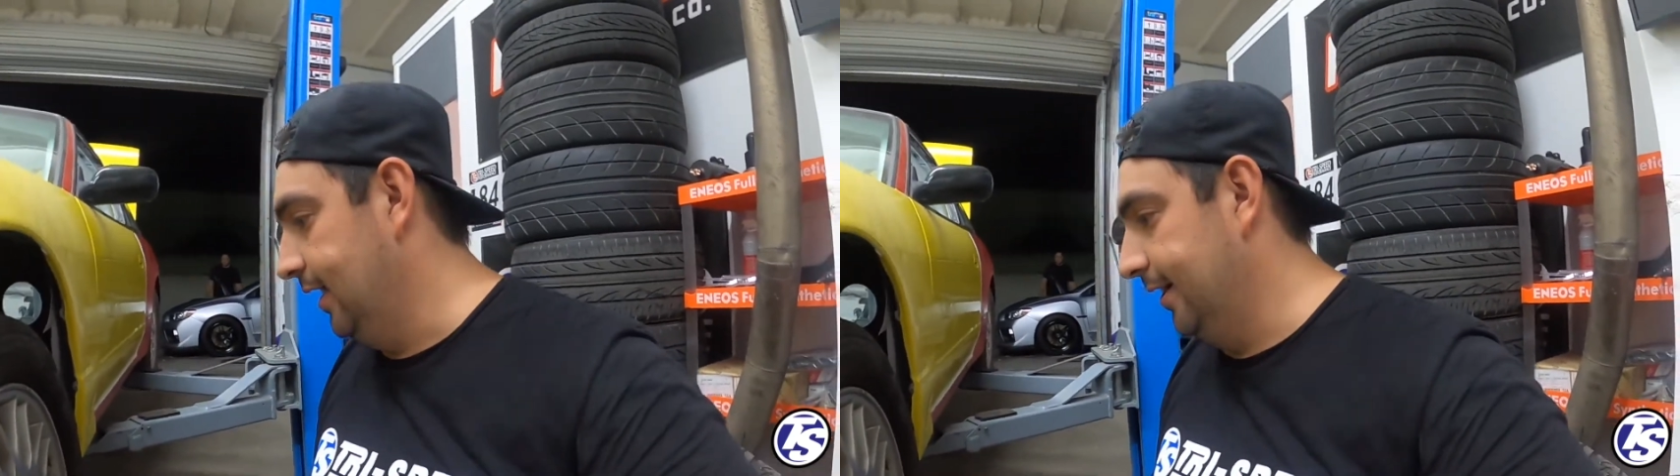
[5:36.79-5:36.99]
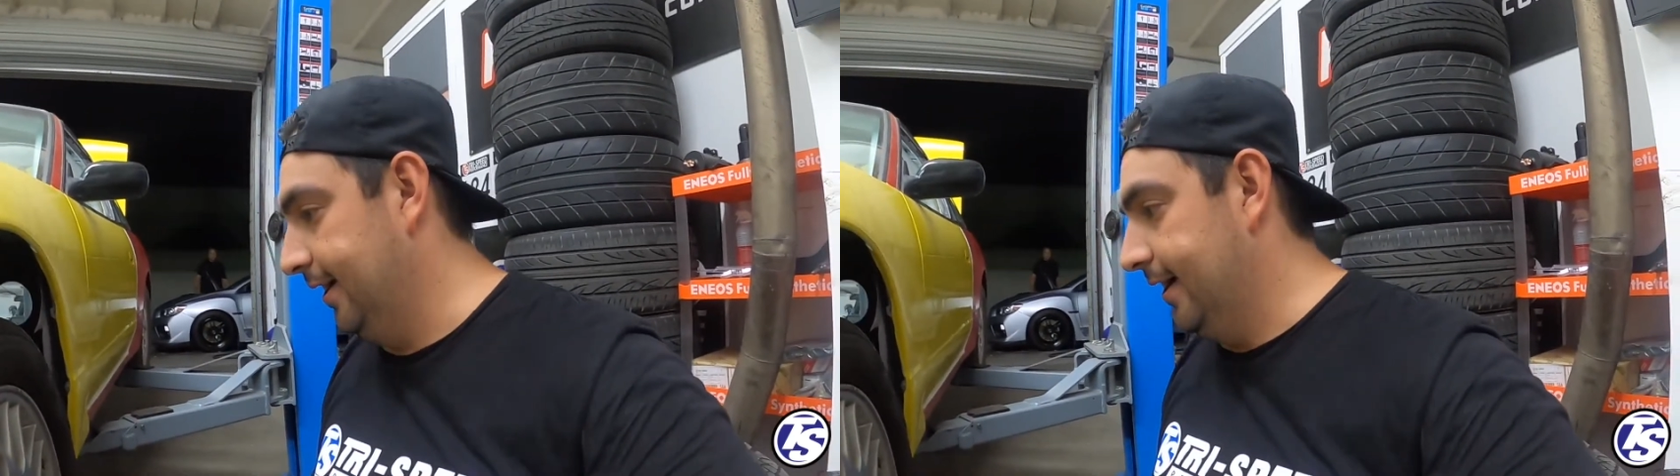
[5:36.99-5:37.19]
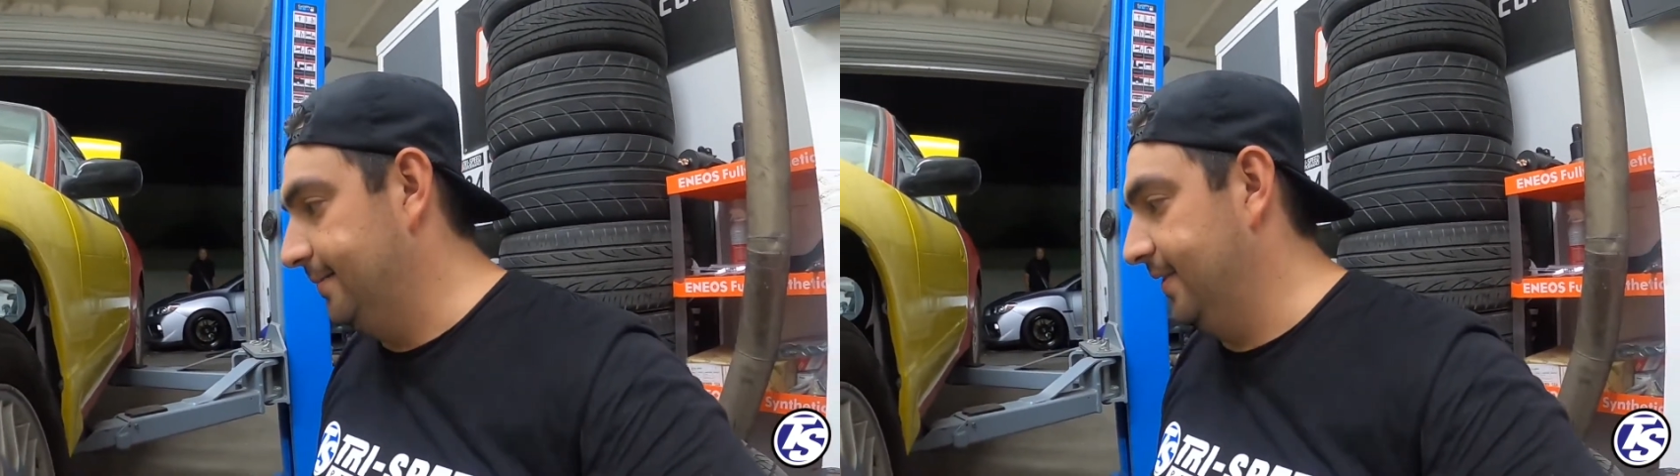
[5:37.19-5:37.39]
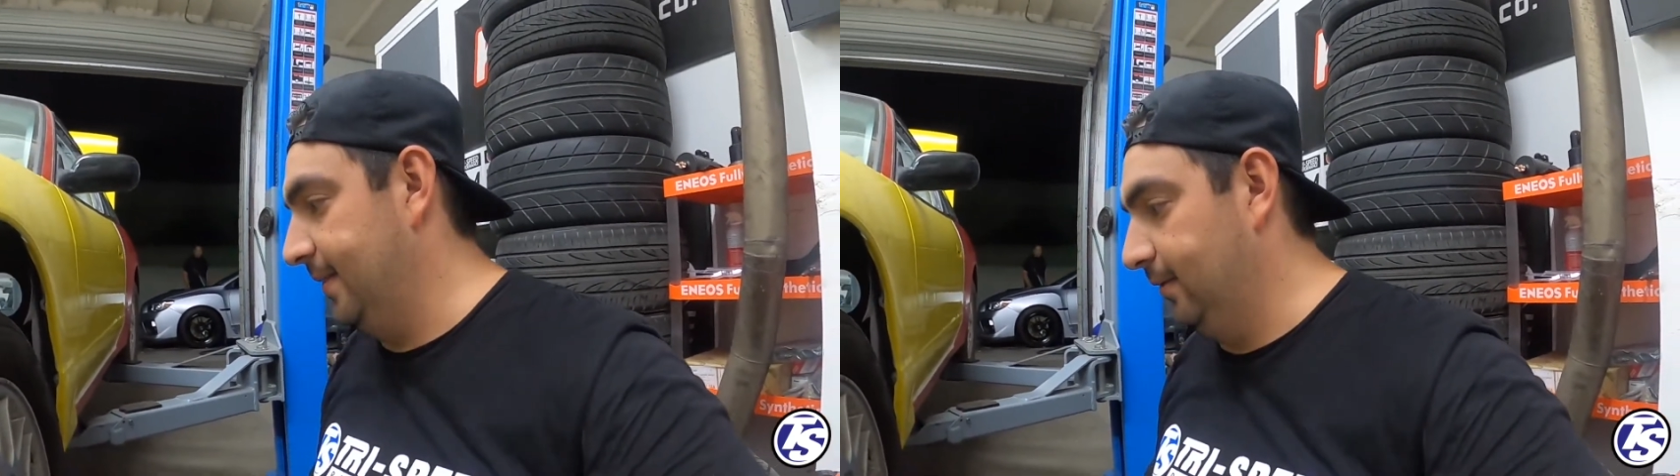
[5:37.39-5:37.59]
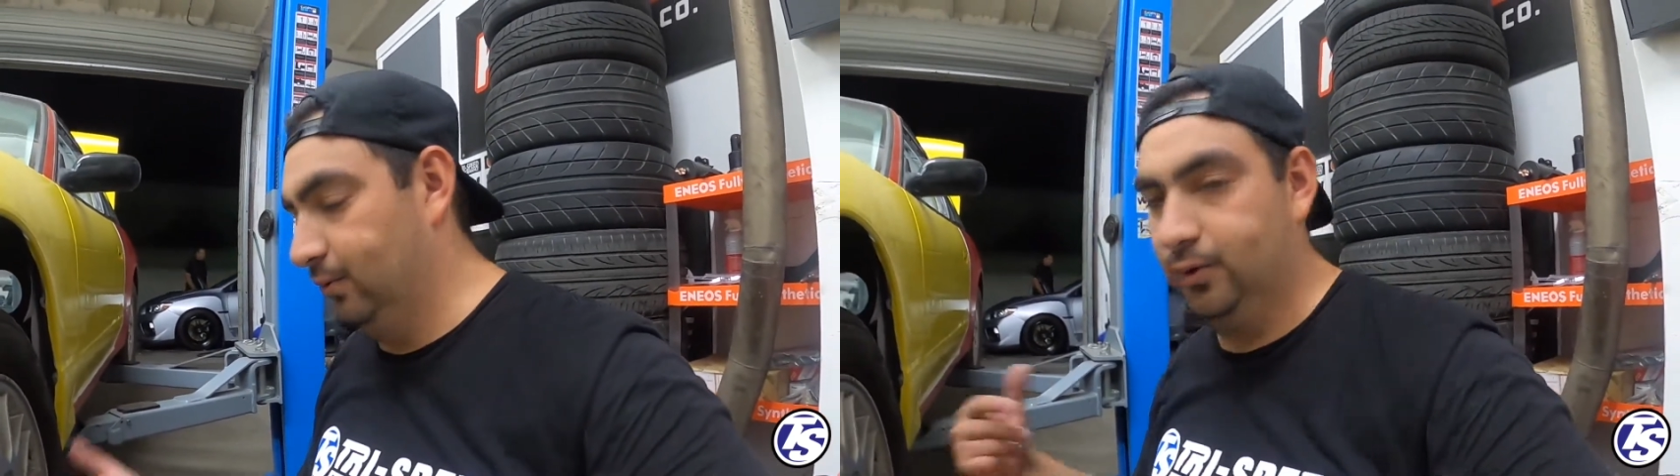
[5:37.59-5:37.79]
And
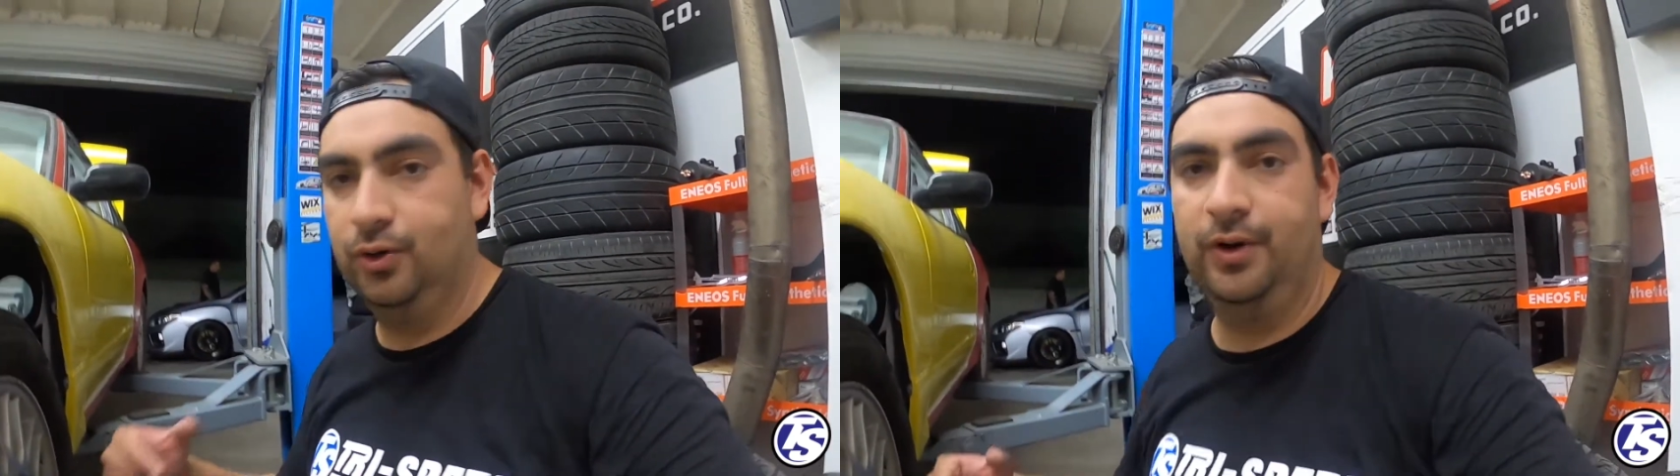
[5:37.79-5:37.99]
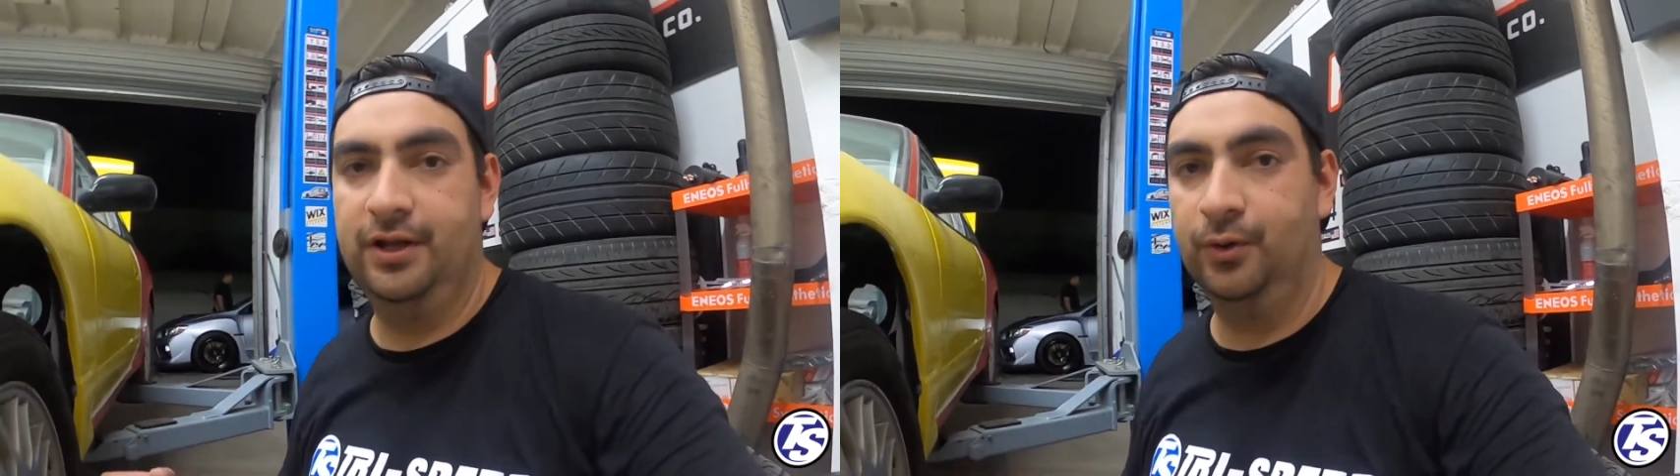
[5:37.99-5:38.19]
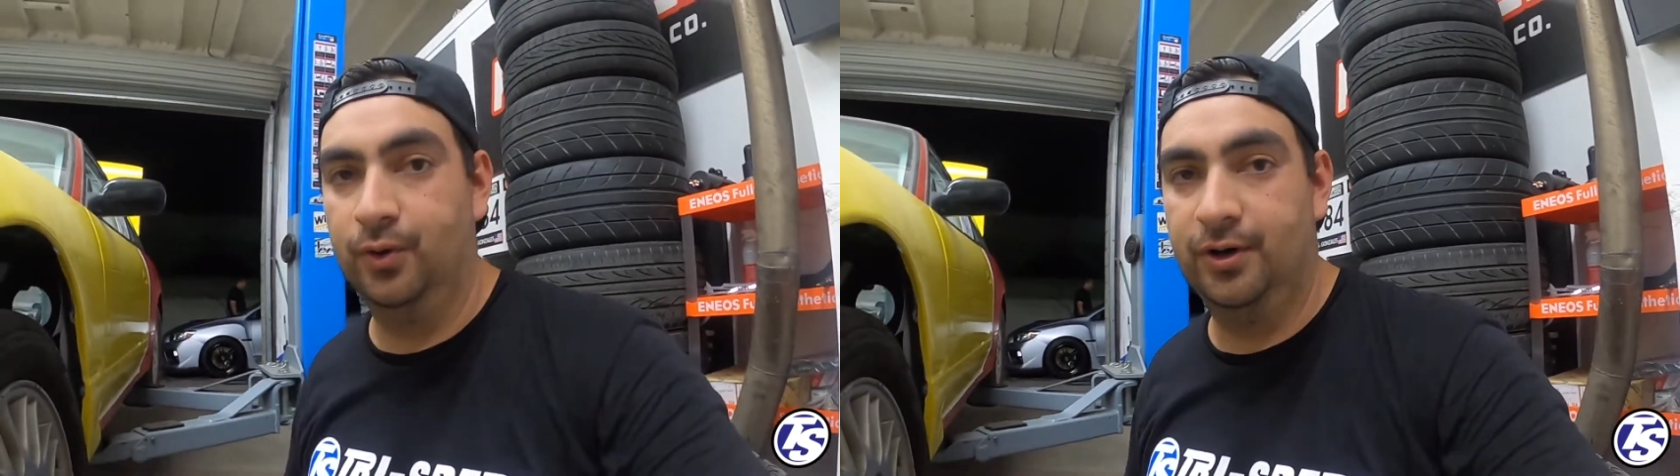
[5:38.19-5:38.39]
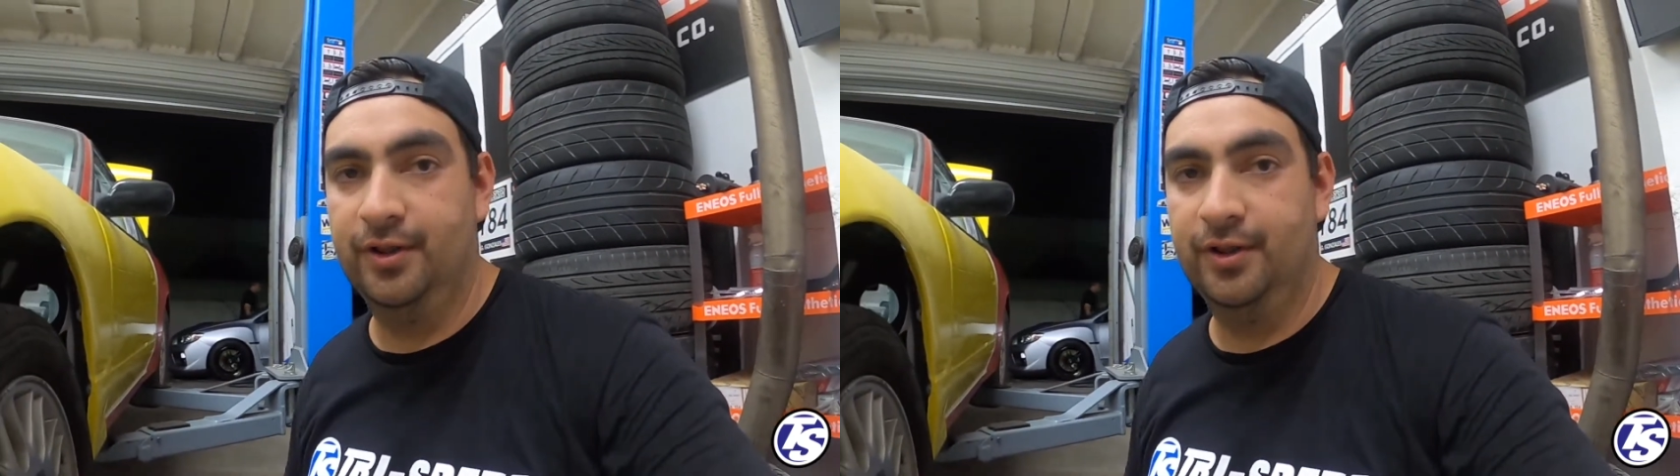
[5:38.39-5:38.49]
then we'll go ahead and order